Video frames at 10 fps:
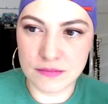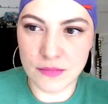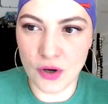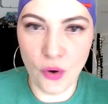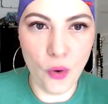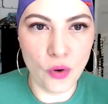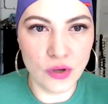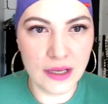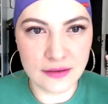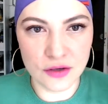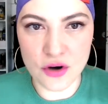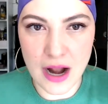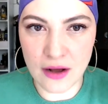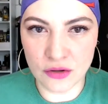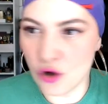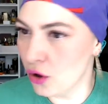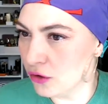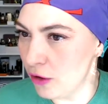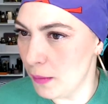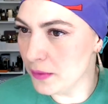hole in the ground on
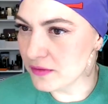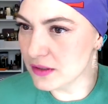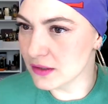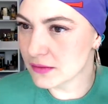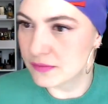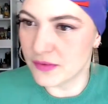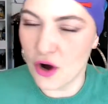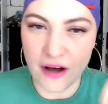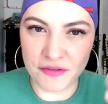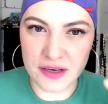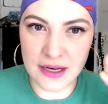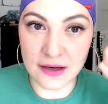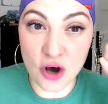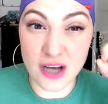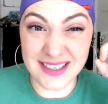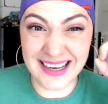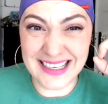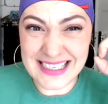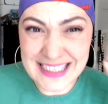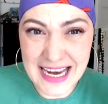top of the coffin and causing a
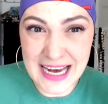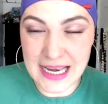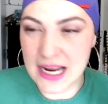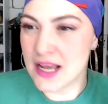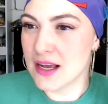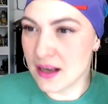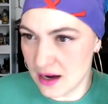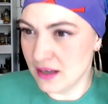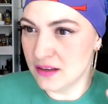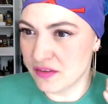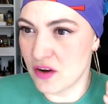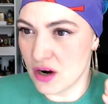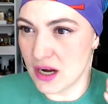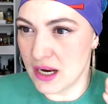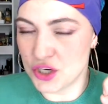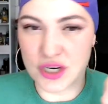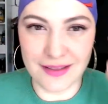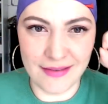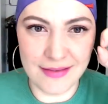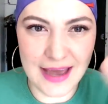scene kind of
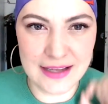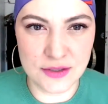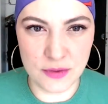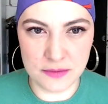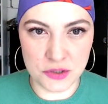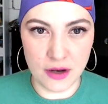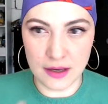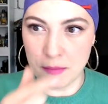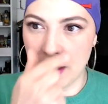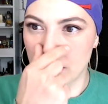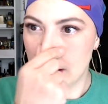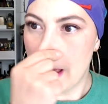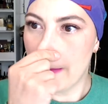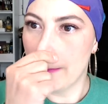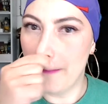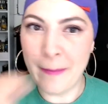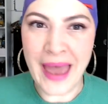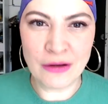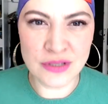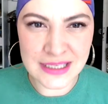carnation. That's what I'm talking about.
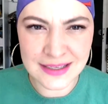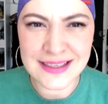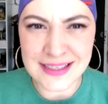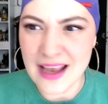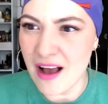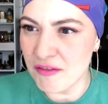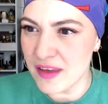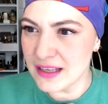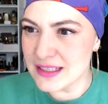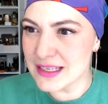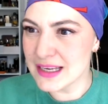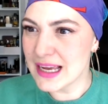Mountains of it.